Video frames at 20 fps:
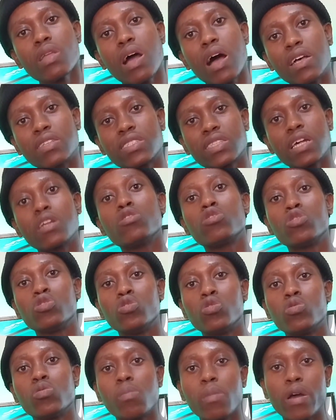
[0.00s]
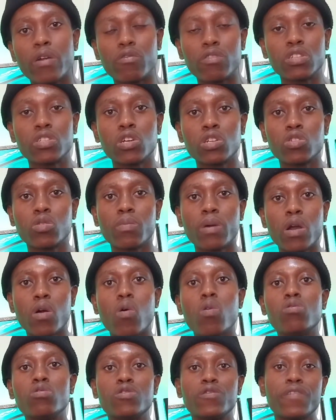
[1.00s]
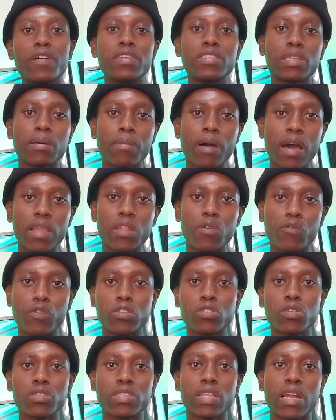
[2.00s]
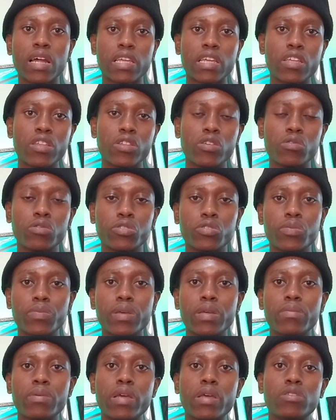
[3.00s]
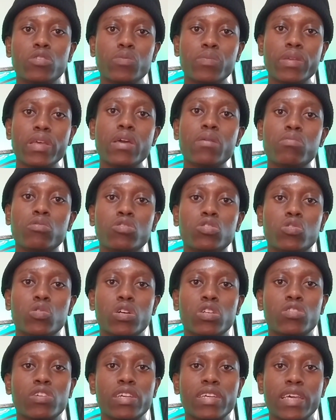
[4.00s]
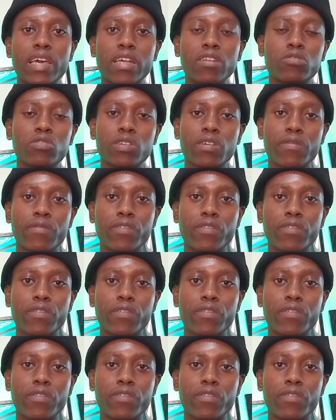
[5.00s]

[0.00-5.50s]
I started to do my research on my own to find some other resource that I can use to be able to actually get into the